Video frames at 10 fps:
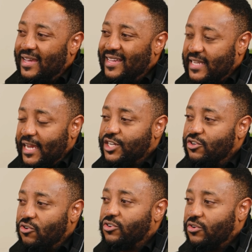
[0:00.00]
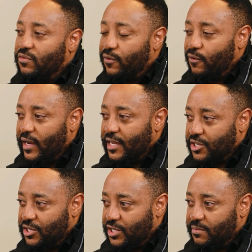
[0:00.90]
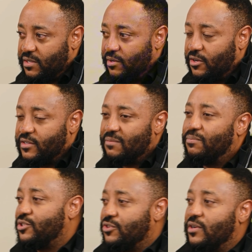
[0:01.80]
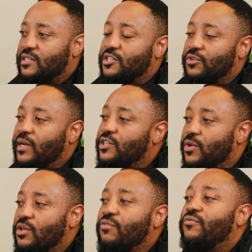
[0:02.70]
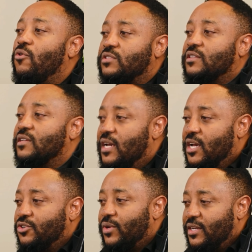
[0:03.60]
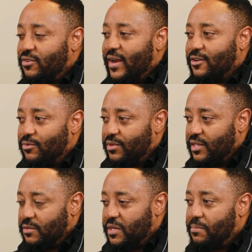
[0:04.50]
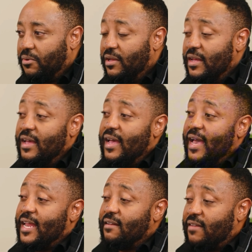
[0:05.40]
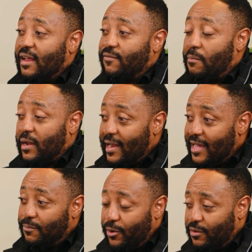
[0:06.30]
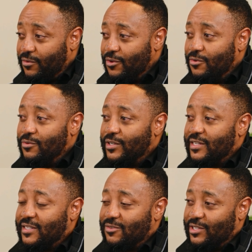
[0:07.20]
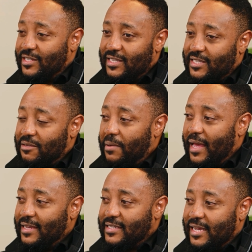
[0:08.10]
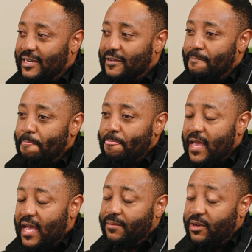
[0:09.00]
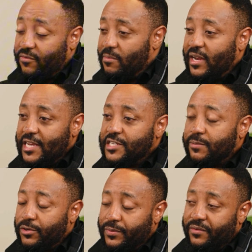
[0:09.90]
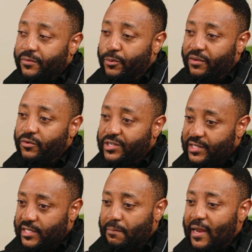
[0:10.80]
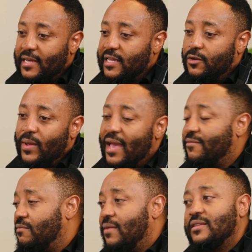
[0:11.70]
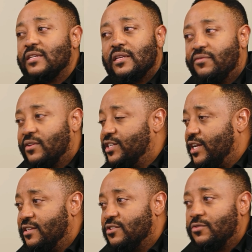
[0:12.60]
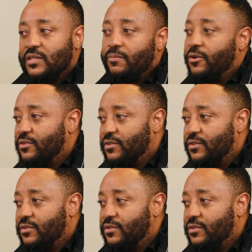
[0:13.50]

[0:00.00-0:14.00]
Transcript: is actually not good for relationships, because it puts you in a situation where you're forced to interact with these people. And from a client point of view, which is the supply side, from an agency point of view, which is the supply side, we haven't made significant changes to respond to